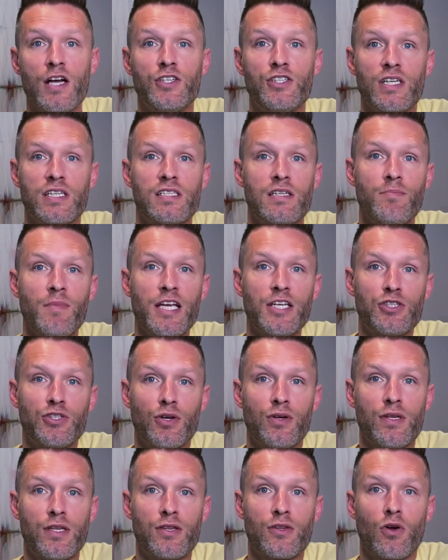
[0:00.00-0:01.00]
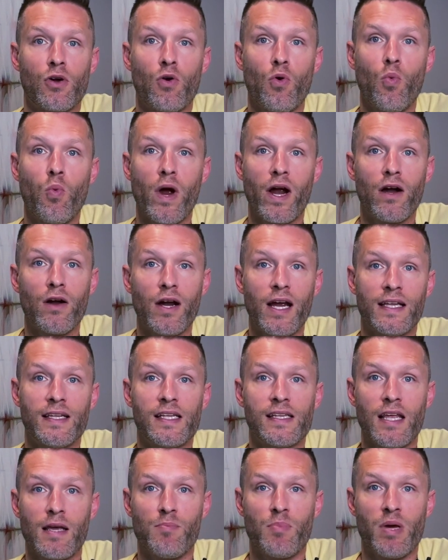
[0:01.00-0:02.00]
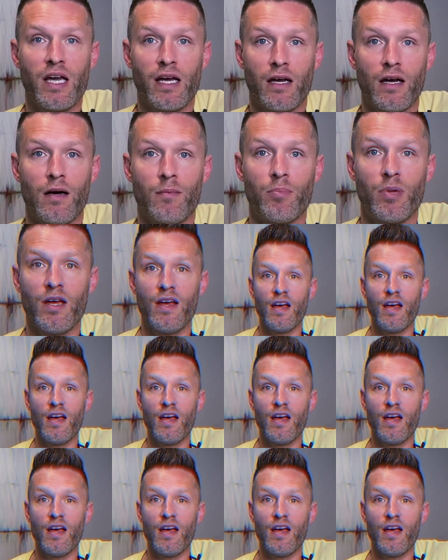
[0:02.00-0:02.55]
just to make sure that they're aware and that they pick up.